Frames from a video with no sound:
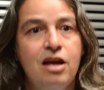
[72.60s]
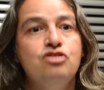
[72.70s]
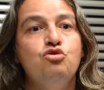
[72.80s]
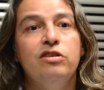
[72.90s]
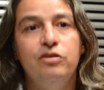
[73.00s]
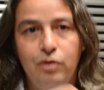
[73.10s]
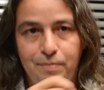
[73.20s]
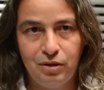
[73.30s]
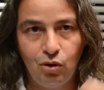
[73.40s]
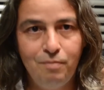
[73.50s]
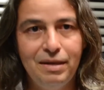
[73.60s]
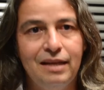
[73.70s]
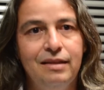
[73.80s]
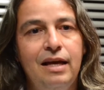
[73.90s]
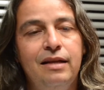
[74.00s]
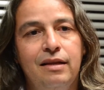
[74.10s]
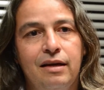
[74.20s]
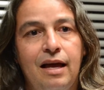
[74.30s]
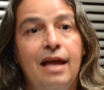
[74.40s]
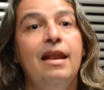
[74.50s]
transcriptomic data
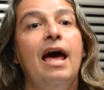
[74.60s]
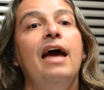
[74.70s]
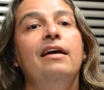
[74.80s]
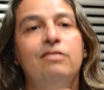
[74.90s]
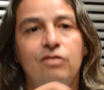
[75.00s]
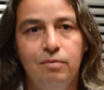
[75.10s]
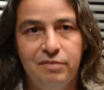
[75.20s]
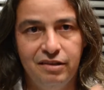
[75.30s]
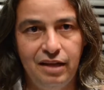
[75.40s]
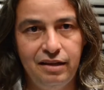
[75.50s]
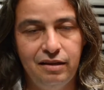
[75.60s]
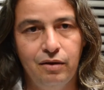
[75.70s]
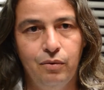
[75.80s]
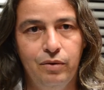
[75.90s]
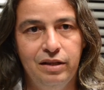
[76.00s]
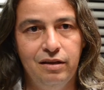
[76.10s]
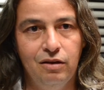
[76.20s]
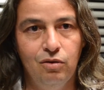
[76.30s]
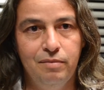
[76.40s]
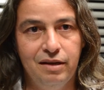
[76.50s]
and exomes data with
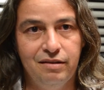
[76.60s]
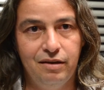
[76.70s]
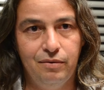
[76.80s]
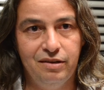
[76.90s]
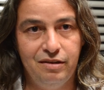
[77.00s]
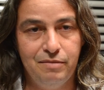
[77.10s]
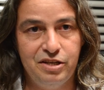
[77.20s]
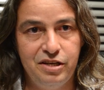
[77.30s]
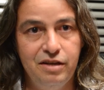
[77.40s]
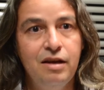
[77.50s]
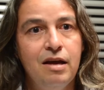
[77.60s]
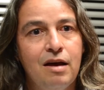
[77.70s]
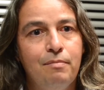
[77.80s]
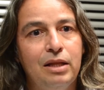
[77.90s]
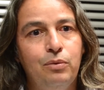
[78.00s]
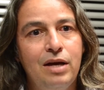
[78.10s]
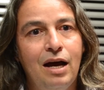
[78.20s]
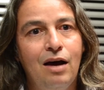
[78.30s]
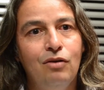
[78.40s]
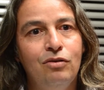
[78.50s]
Illumina sequencing machine, but we are
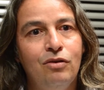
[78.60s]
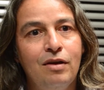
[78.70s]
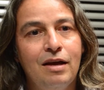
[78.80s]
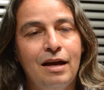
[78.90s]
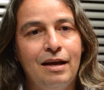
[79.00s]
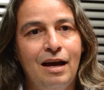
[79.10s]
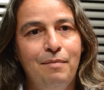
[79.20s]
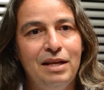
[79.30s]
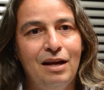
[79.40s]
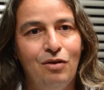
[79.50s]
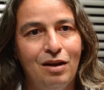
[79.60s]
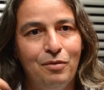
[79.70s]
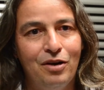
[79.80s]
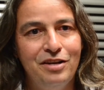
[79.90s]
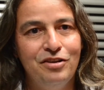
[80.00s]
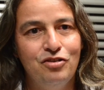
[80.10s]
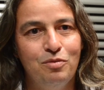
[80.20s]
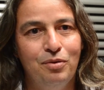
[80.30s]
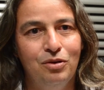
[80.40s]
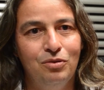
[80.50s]
also coming in a collaboration to
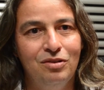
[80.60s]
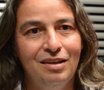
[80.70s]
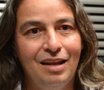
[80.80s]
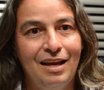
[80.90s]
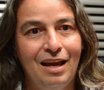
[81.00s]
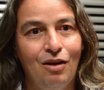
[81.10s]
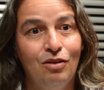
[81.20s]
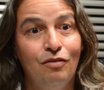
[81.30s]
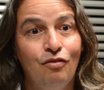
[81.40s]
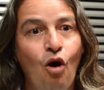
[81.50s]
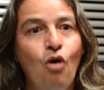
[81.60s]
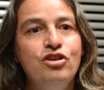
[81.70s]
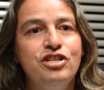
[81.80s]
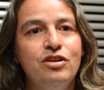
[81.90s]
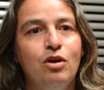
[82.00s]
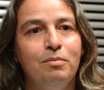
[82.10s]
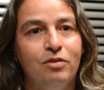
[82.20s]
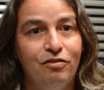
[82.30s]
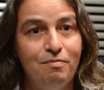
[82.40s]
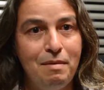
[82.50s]
produce like a lot of whole genomes
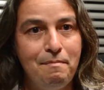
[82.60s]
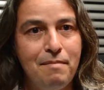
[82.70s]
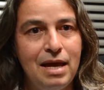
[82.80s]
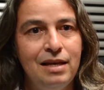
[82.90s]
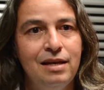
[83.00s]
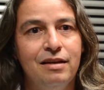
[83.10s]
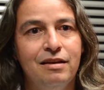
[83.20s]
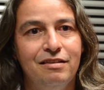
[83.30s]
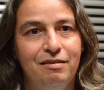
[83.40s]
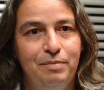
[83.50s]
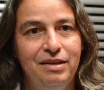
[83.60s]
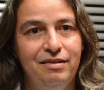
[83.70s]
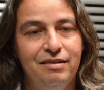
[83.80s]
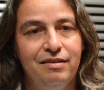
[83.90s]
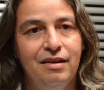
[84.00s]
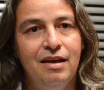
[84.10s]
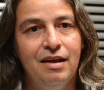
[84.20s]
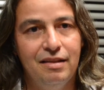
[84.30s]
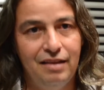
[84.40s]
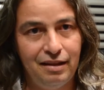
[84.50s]
of mammalian species
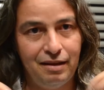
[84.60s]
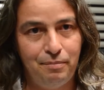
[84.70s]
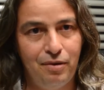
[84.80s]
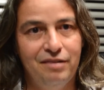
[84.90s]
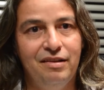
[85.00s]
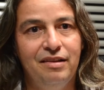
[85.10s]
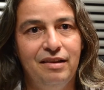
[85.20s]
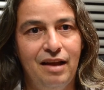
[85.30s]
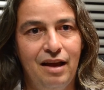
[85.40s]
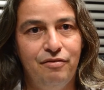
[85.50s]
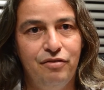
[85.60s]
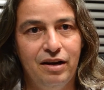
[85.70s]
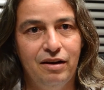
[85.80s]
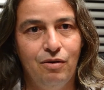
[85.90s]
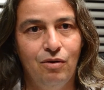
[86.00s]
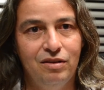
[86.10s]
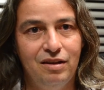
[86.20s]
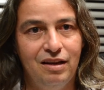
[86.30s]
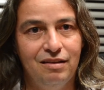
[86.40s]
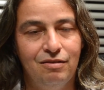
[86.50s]
that are present in the African
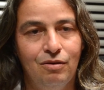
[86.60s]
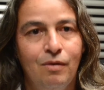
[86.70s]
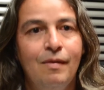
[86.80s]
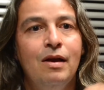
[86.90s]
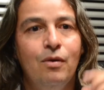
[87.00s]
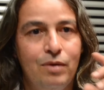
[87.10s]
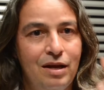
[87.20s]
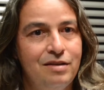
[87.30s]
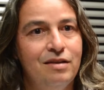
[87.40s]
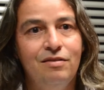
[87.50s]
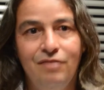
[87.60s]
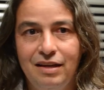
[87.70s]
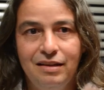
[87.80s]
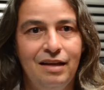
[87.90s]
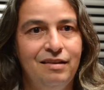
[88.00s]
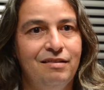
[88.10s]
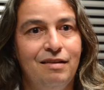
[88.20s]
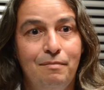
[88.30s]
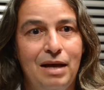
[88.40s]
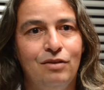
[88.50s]
continent. So we are just validating
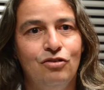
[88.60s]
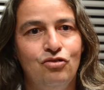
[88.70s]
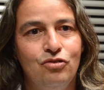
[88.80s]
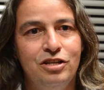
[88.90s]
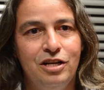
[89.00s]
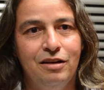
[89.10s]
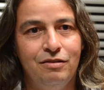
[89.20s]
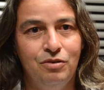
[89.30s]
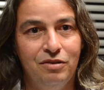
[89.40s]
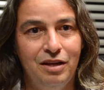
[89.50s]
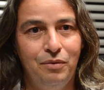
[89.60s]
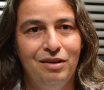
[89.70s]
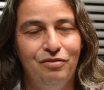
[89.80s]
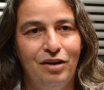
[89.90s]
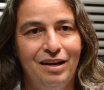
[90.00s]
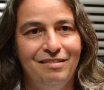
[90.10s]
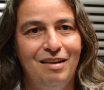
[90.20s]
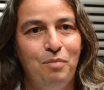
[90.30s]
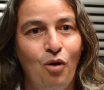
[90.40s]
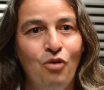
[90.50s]
some methods to sequence, for
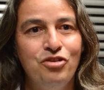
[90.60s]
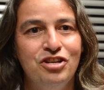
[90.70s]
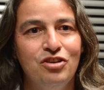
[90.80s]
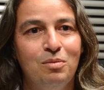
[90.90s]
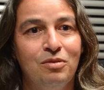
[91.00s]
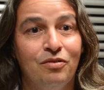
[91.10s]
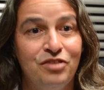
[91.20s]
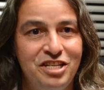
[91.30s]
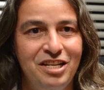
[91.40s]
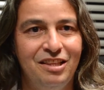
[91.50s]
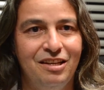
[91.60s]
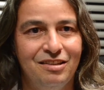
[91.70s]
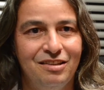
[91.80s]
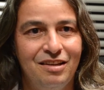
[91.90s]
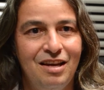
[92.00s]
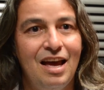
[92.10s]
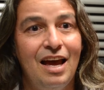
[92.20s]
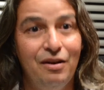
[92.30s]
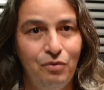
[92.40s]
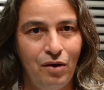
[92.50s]
example, whole genomes of cheetahs
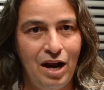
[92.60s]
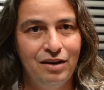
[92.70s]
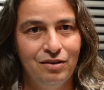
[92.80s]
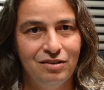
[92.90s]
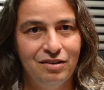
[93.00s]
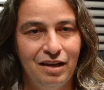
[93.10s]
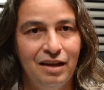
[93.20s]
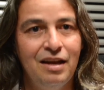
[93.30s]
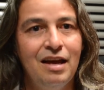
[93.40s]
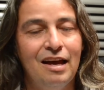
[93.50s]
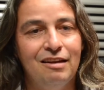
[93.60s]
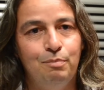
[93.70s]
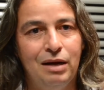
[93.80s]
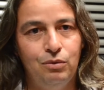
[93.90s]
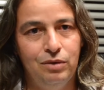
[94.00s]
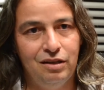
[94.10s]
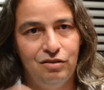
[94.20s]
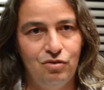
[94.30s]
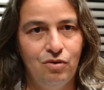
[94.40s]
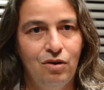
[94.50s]
and rhinos, as part with a
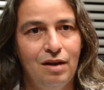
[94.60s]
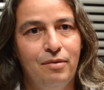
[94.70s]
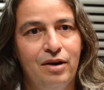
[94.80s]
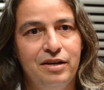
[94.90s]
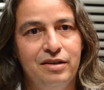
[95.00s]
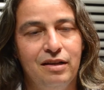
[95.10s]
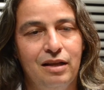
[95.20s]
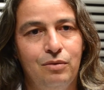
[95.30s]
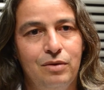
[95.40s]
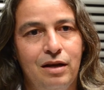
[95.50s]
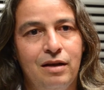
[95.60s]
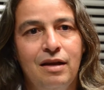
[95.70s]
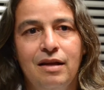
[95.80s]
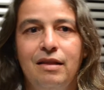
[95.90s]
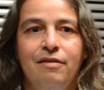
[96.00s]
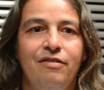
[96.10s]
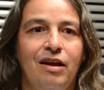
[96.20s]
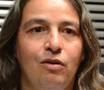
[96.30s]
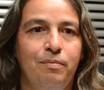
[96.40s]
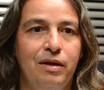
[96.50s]
strong collaboration that we are
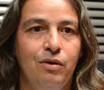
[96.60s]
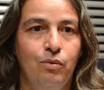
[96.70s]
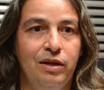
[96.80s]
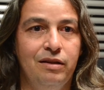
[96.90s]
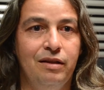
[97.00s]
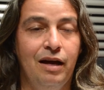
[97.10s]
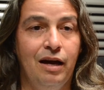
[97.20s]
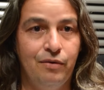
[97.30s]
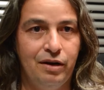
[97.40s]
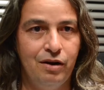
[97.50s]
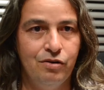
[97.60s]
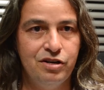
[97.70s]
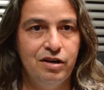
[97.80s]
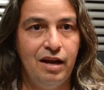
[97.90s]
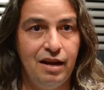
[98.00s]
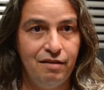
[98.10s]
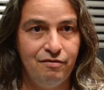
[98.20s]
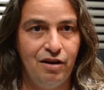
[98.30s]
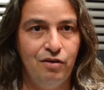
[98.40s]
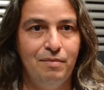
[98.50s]
developing with the Agriculture and
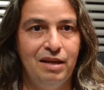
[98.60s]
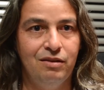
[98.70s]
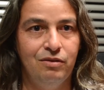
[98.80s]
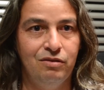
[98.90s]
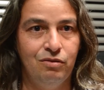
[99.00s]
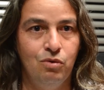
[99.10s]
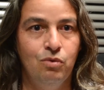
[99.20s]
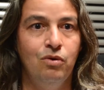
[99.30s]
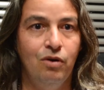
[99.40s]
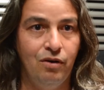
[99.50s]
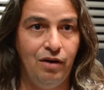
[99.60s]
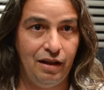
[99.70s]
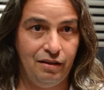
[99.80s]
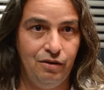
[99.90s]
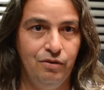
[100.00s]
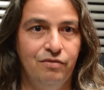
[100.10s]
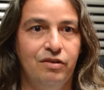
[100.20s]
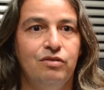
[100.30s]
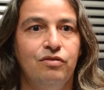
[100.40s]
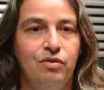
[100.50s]
Environmental School at
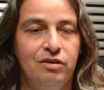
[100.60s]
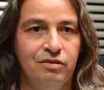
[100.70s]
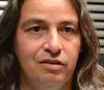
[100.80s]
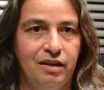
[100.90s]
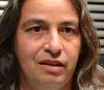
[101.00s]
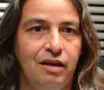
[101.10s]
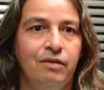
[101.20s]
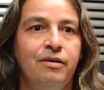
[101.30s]
University of KwaZulu-Natal.